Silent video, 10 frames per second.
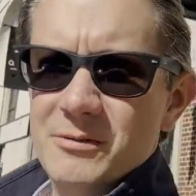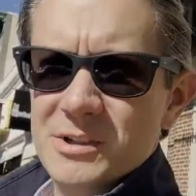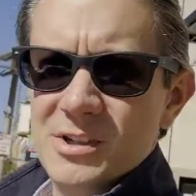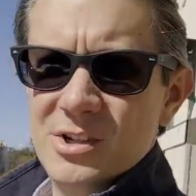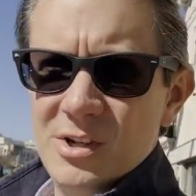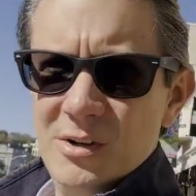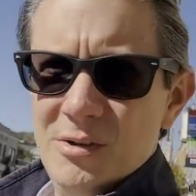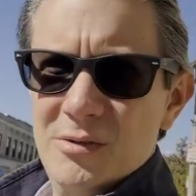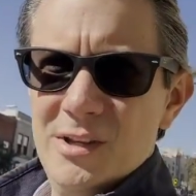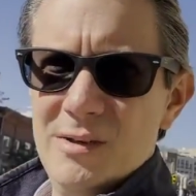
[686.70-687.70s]
was to show
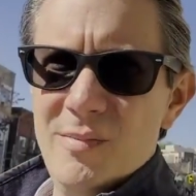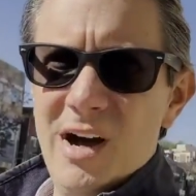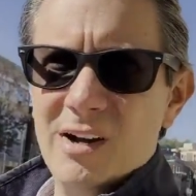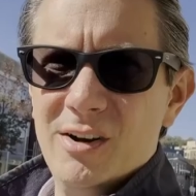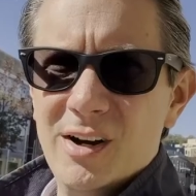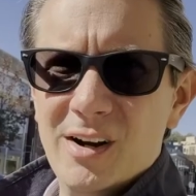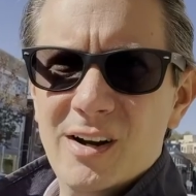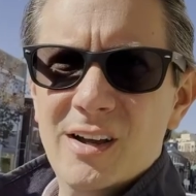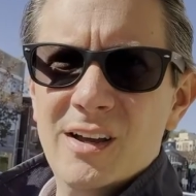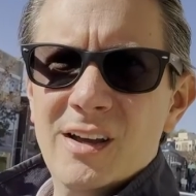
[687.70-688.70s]
you the Montclair
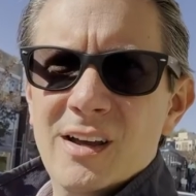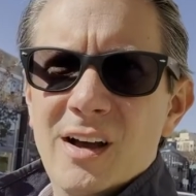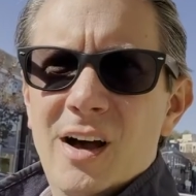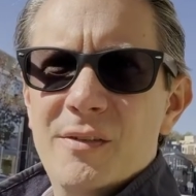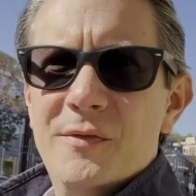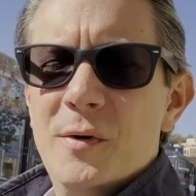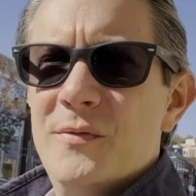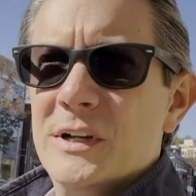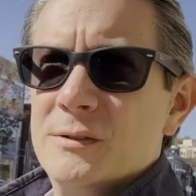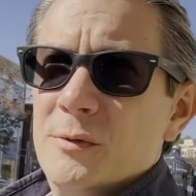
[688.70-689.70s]
Film
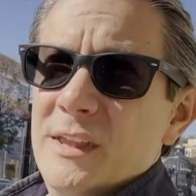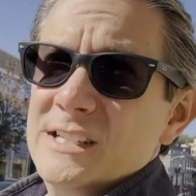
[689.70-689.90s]
Festival.